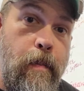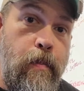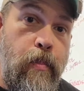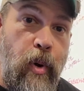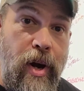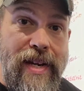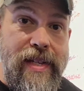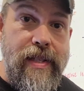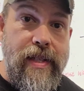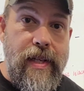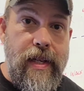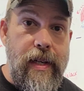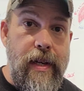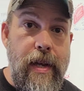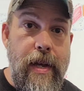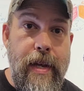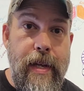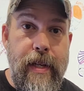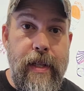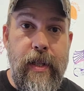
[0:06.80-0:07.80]

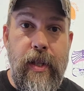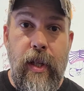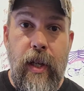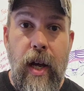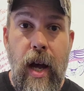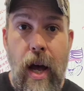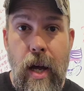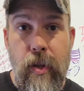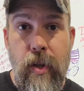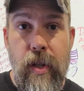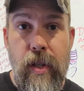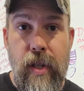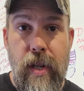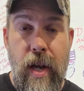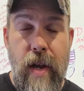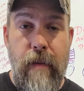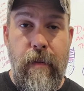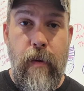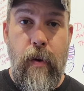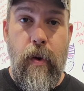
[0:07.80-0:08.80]
Bracing is the conscious
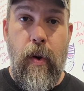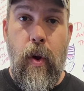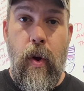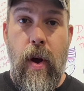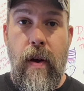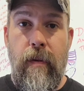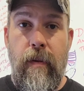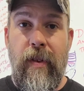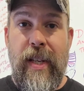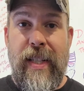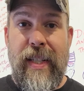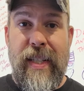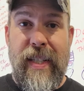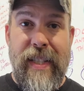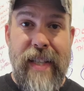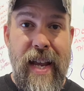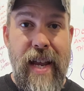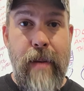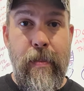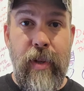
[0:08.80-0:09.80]
effort of
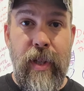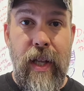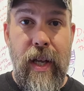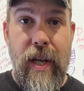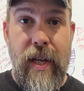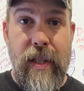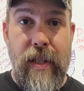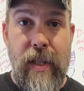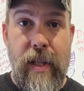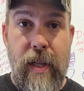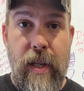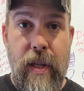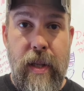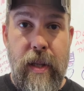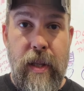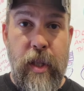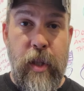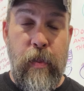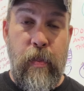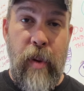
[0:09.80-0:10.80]
stabilizing
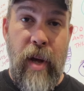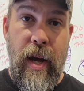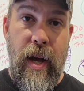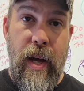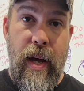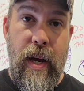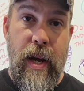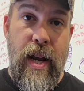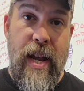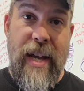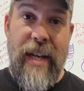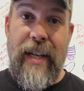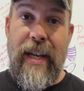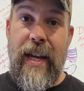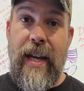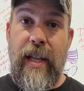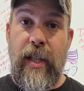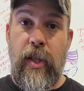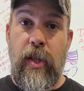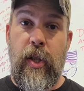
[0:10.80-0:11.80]
the spine
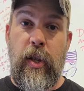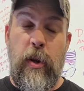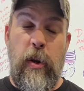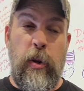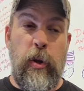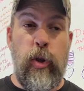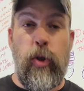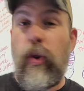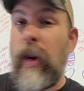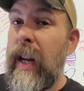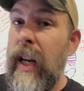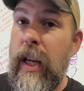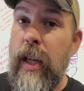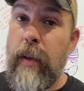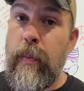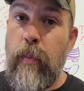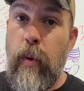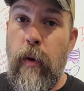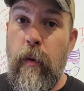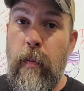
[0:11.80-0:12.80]
against
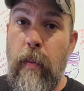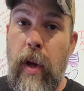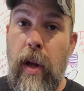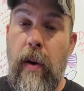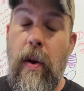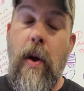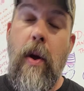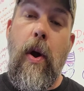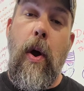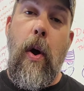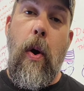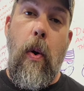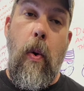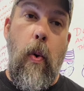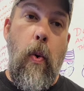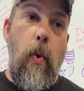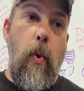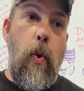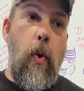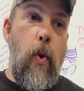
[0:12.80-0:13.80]
extraneous movement
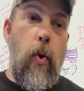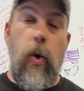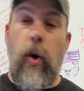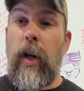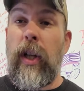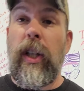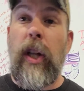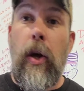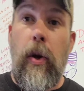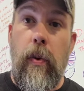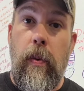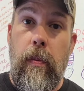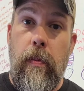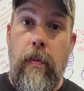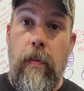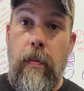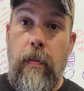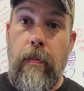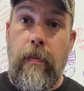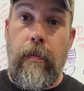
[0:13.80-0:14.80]
or a load.
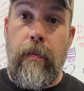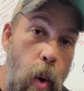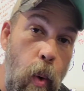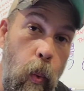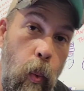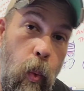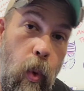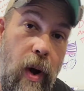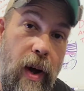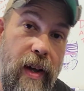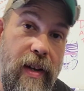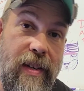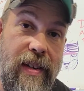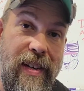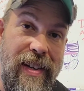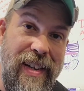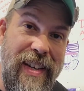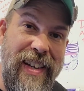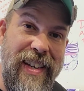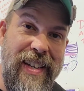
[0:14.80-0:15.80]

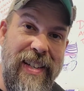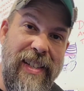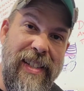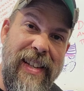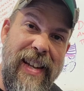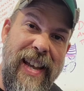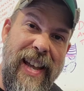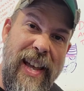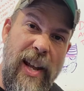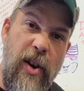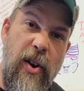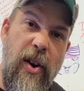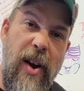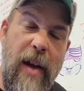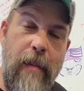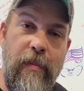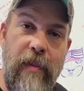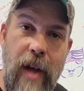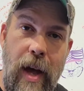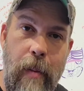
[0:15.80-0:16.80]
What is inner
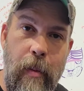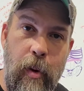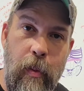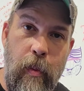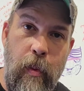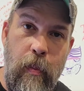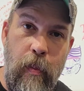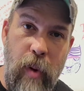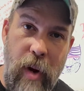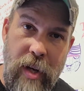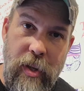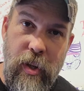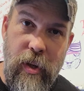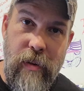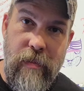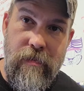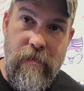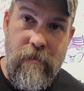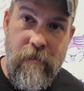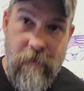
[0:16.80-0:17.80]
abdominal pressure?
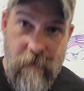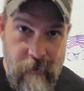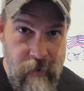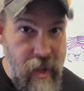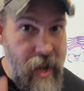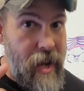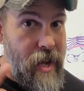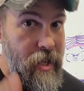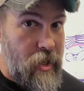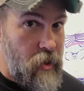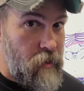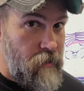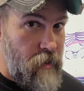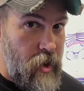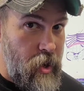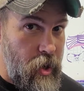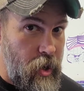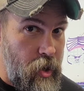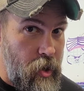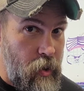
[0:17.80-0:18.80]
That's a
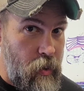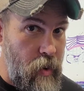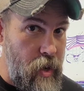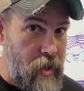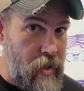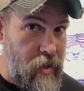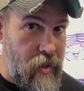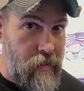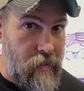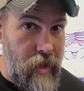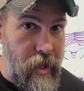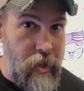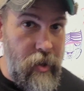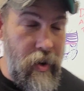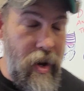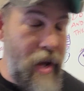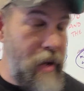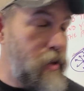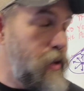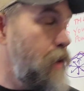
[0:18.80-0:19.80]
very good question. I'm glad
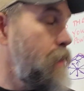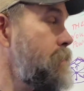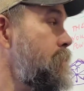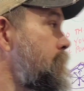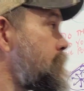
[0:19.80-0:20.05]
you asked.